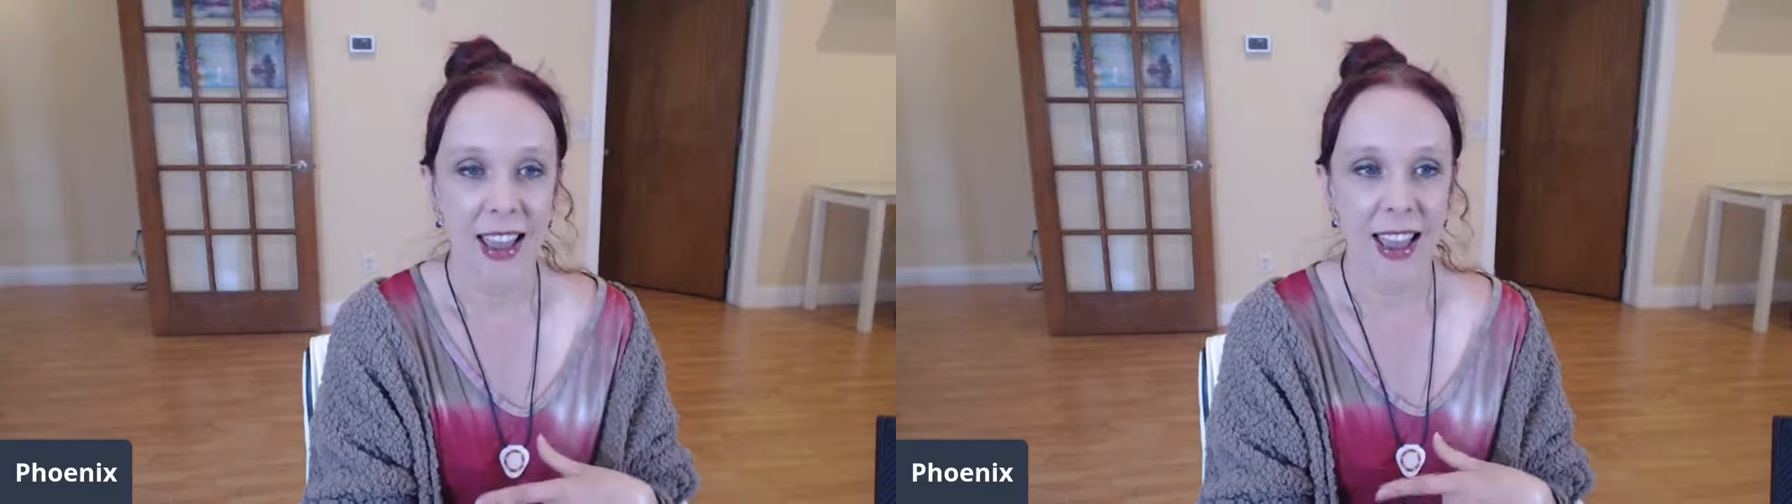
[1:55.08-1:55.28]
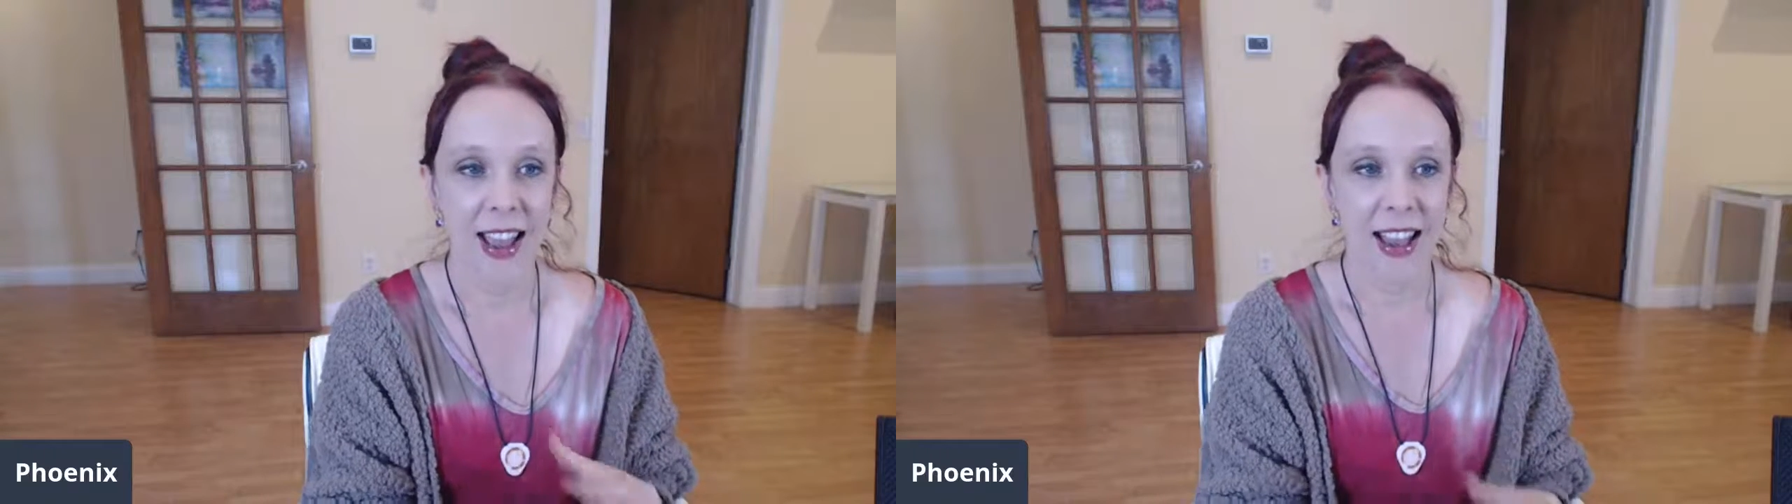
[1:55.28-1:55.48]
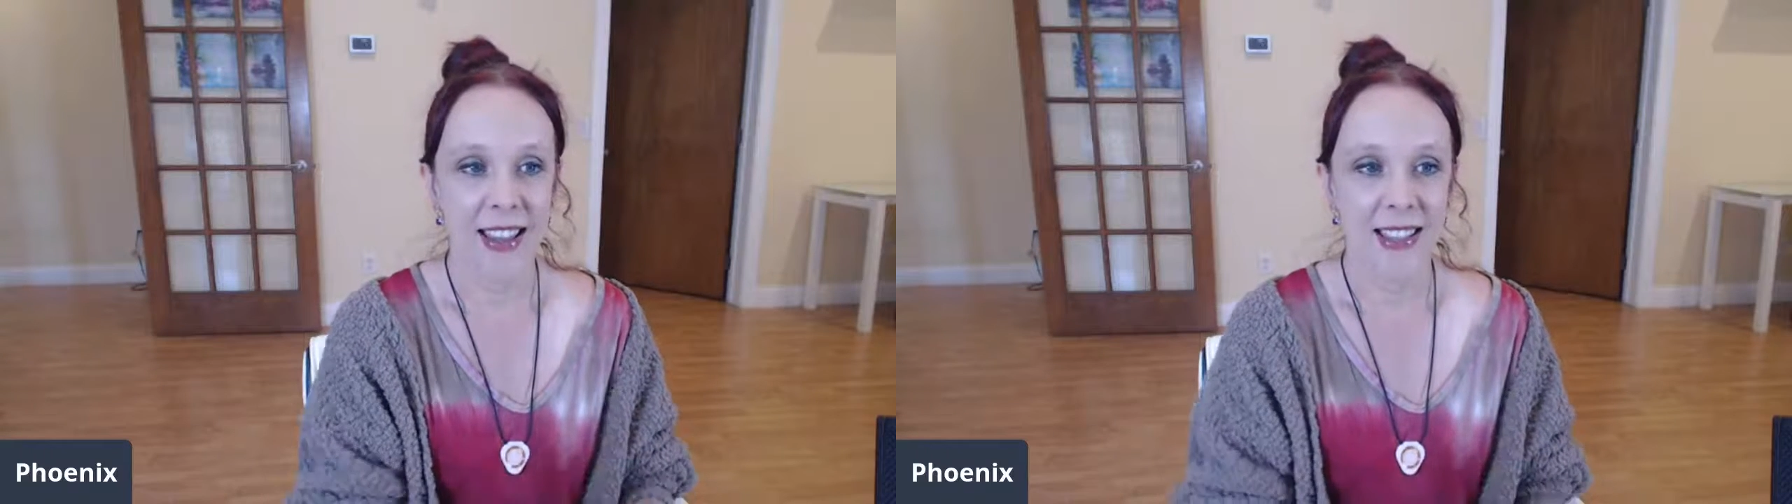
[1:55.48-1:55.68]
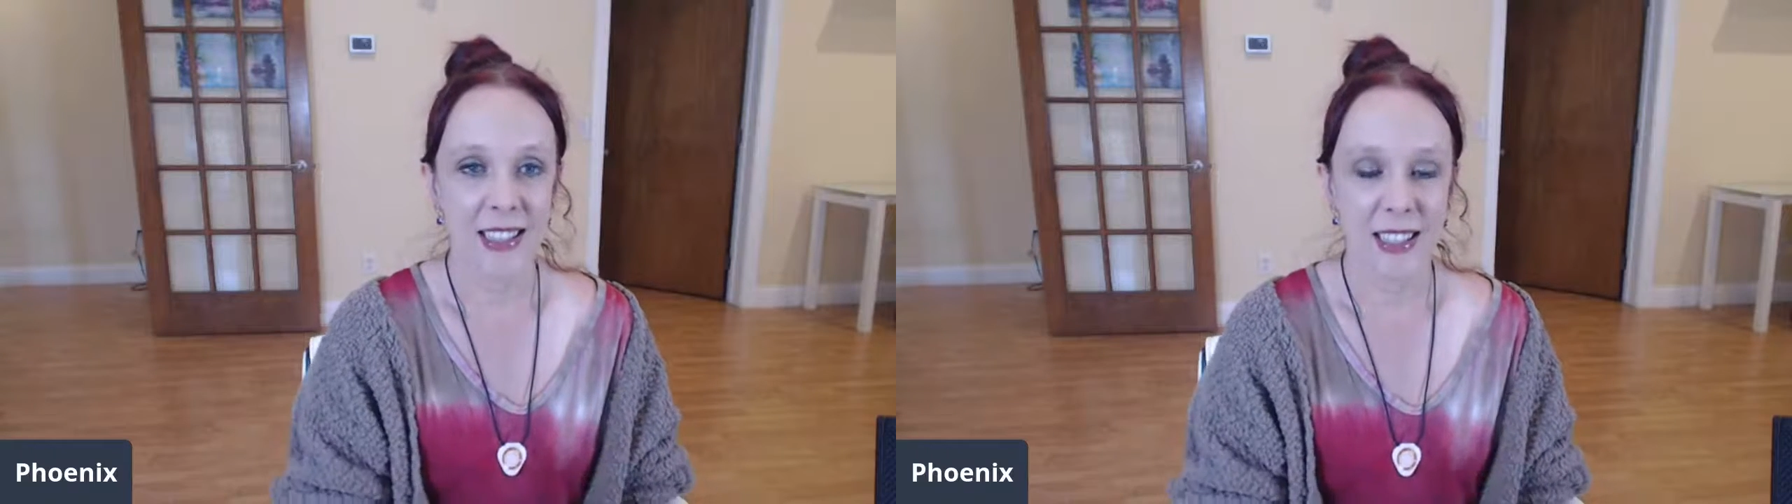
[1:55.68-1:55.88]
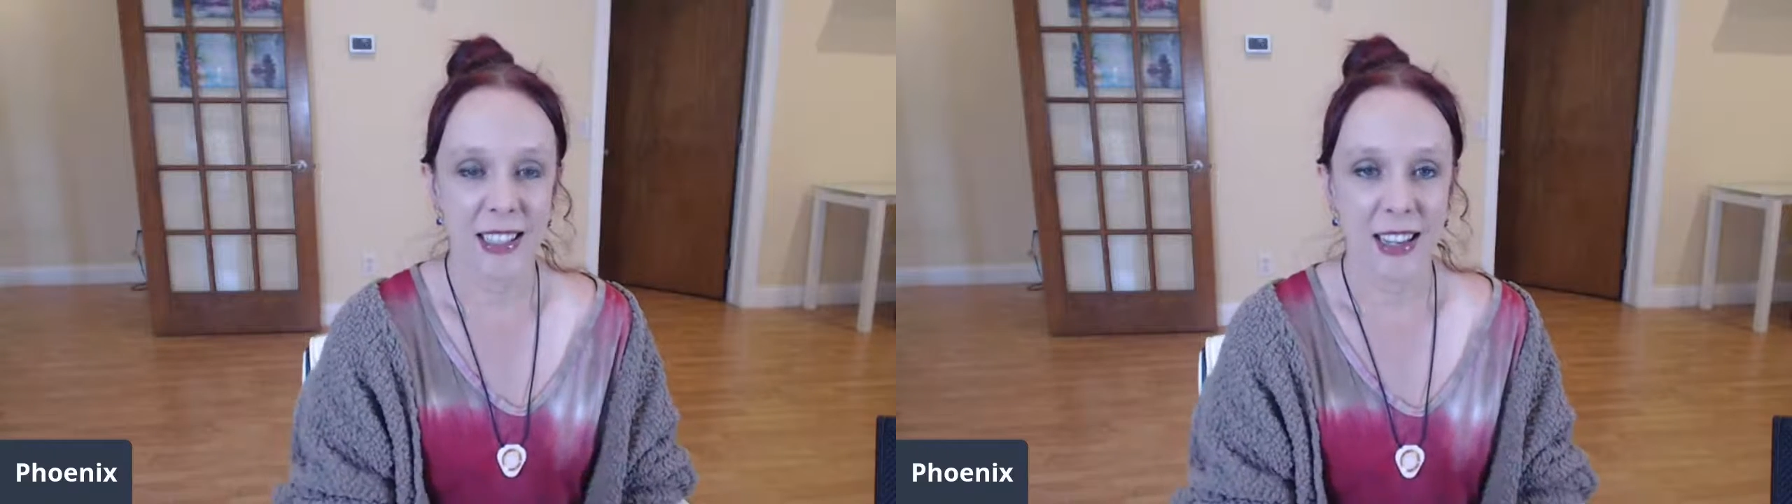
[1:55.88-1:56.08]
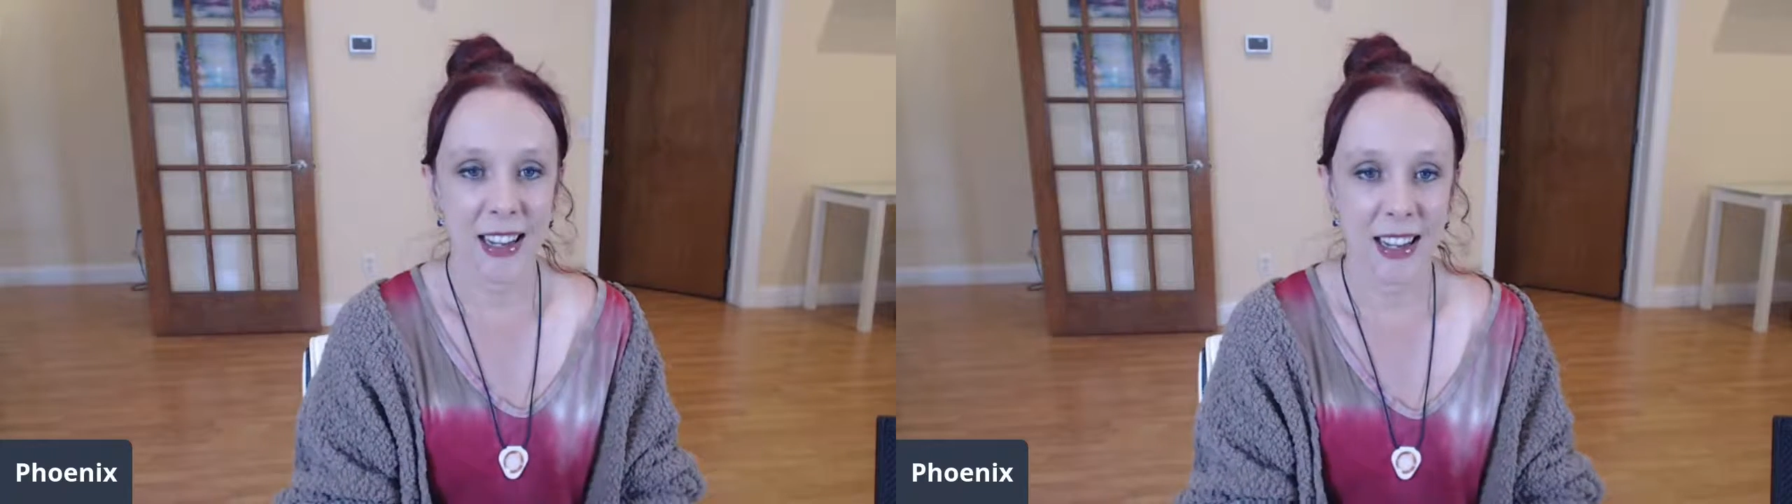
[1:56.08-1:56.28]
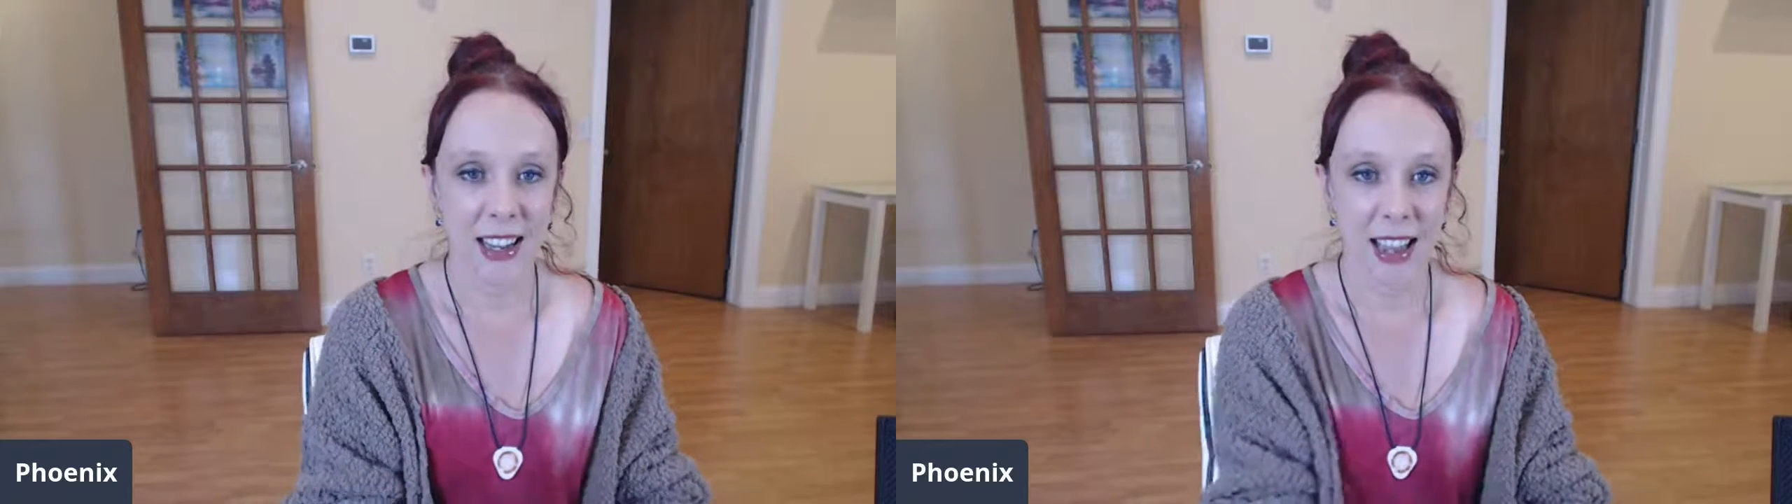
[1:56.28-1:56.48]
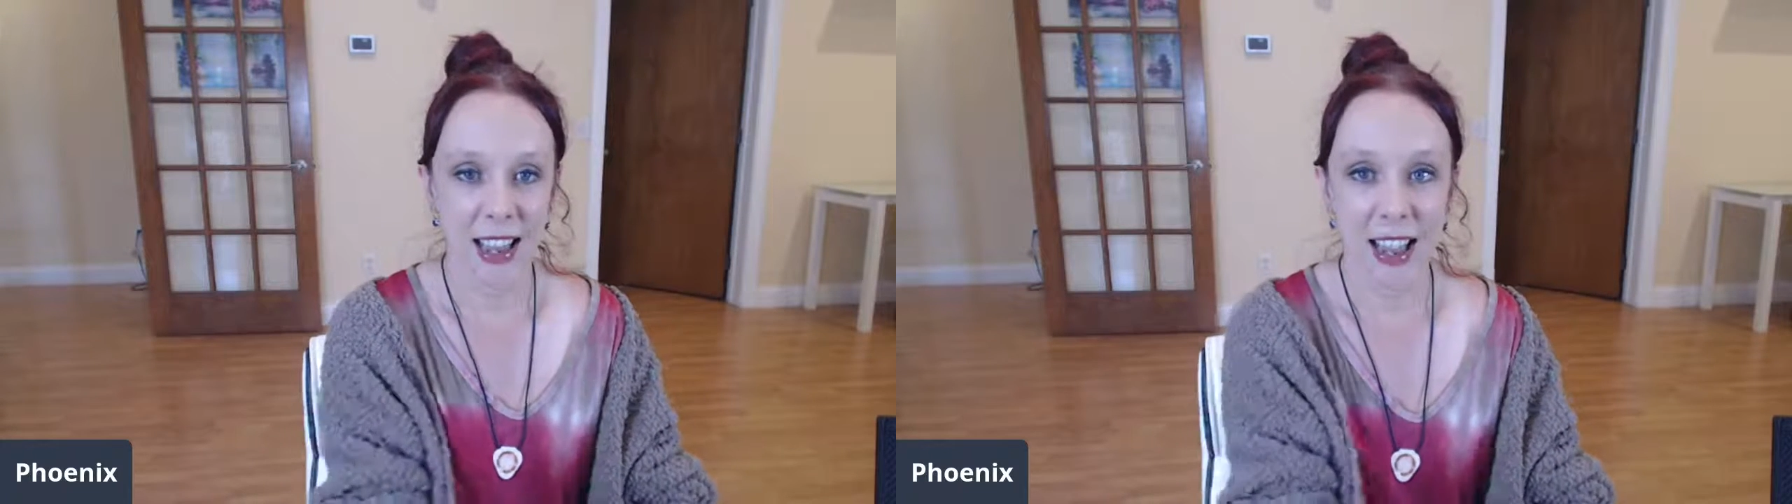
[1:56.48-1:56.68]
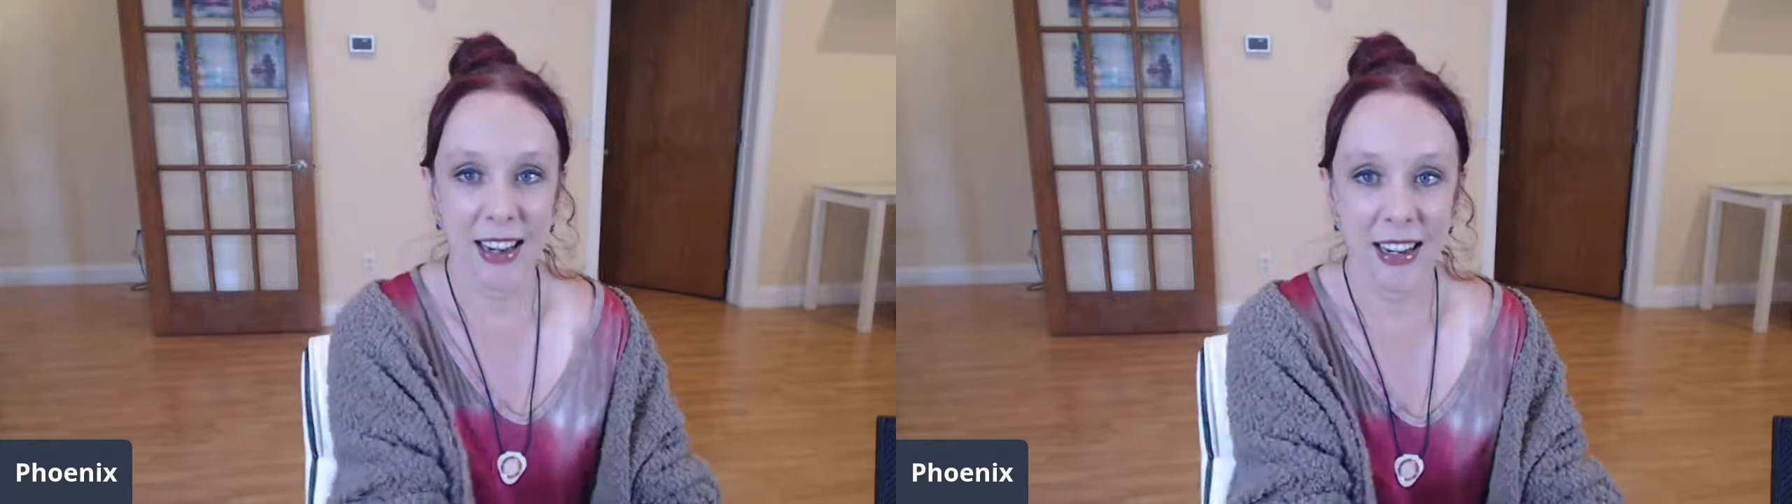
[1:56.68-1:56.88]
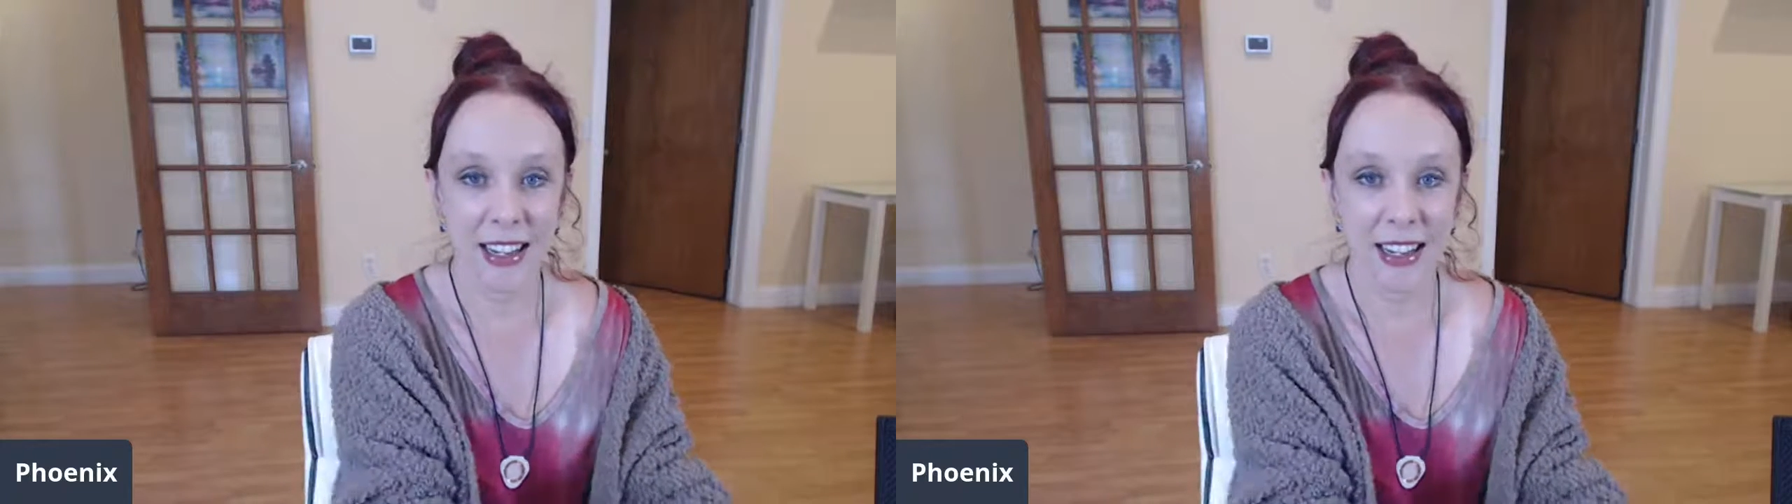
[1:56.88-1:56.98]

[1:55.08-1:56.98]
And I had an